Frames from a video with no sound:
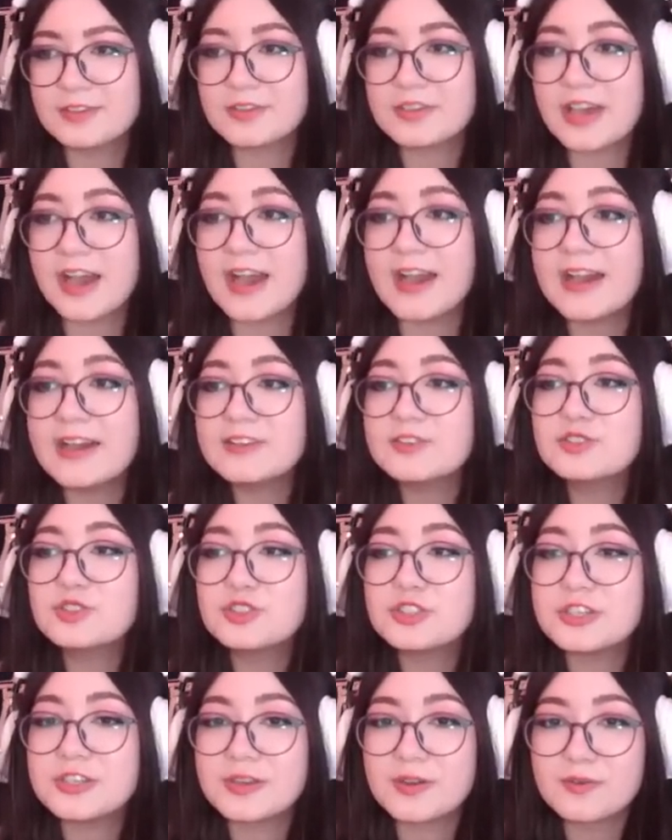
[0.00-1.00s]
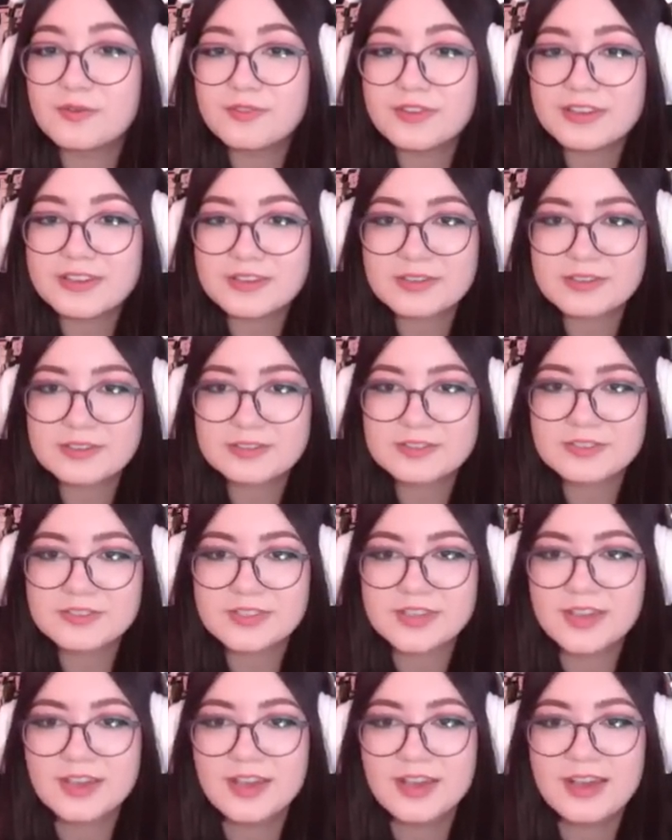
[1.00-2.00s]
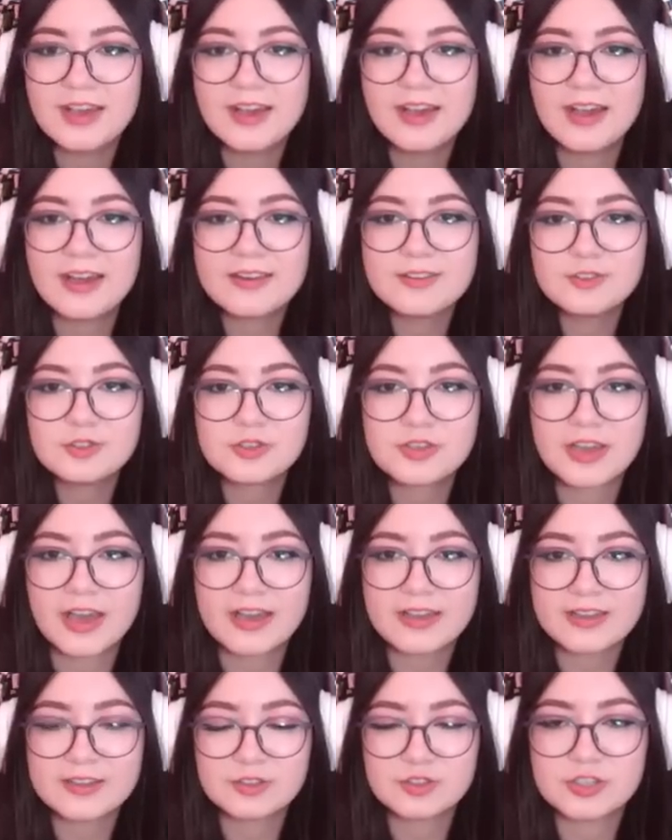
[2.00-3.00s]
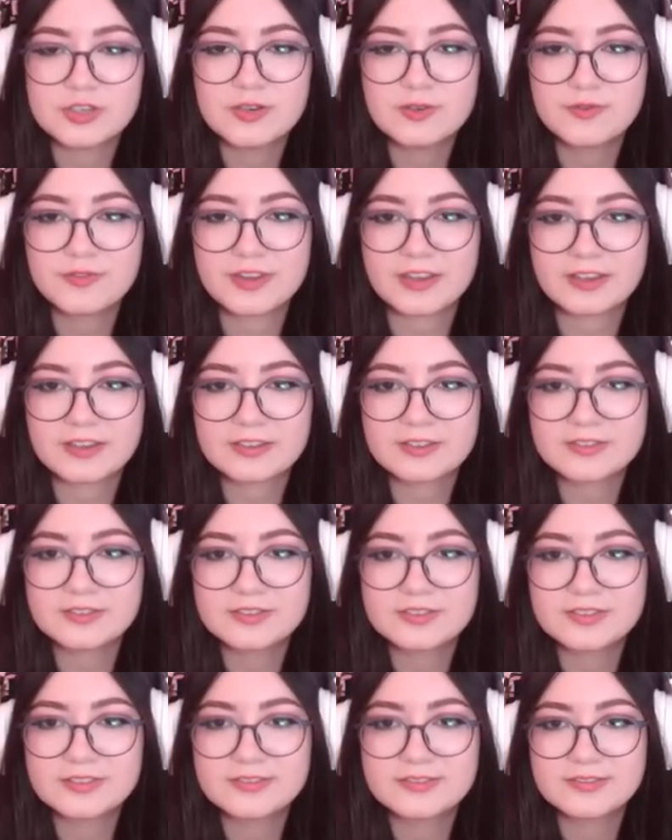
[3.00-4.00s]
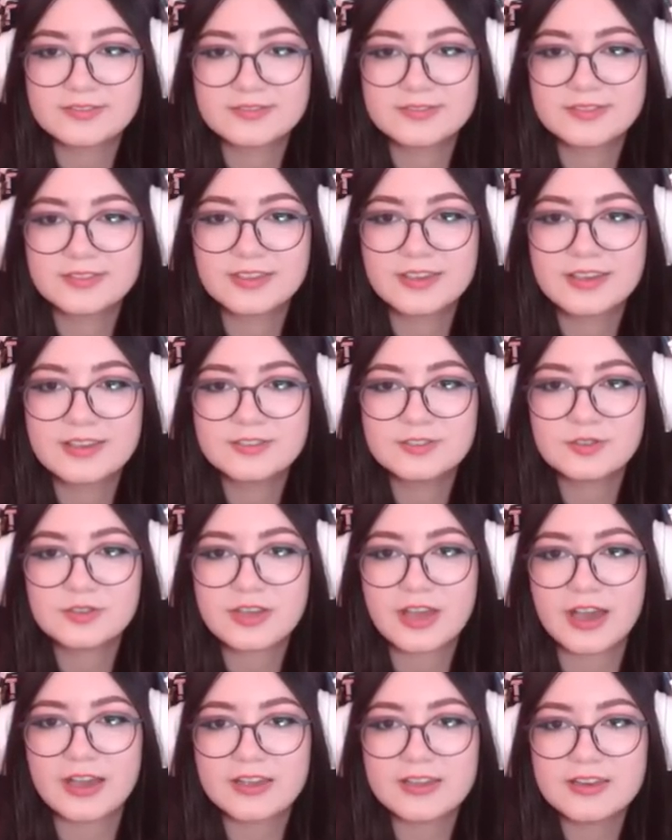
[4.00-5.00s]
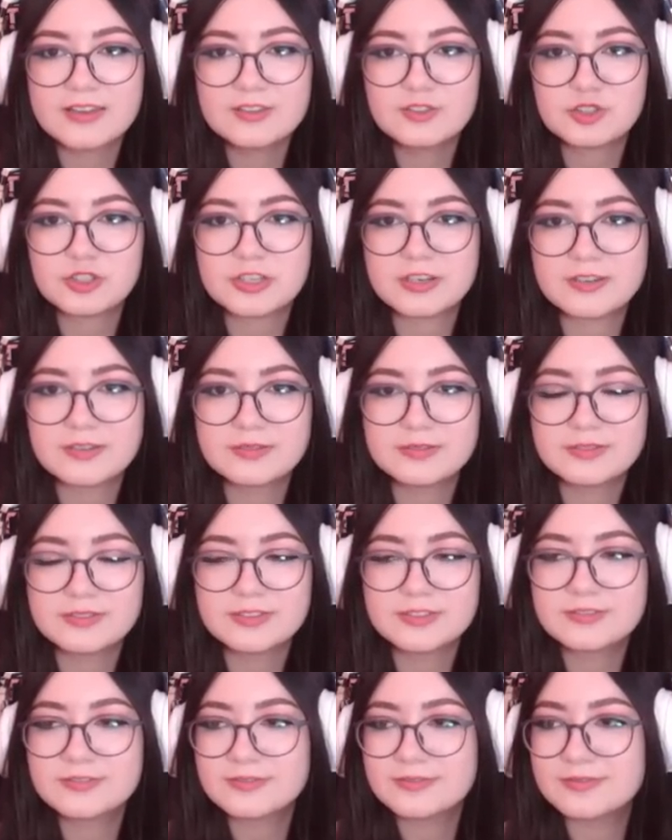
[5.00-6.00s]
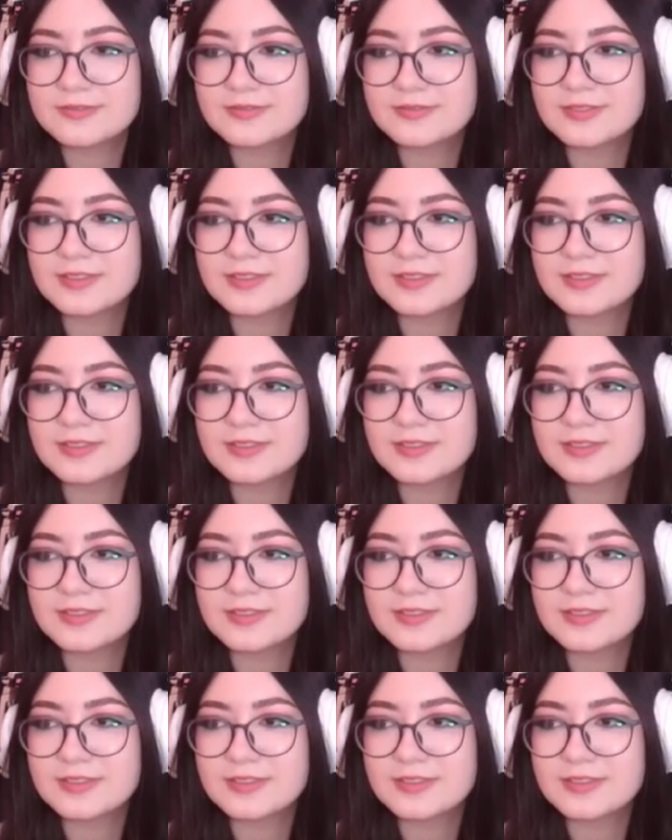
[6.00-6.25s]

Your cat has Cheeto fingers? How did your cat get Cheeto fingers? Is your cat eating Cheetos?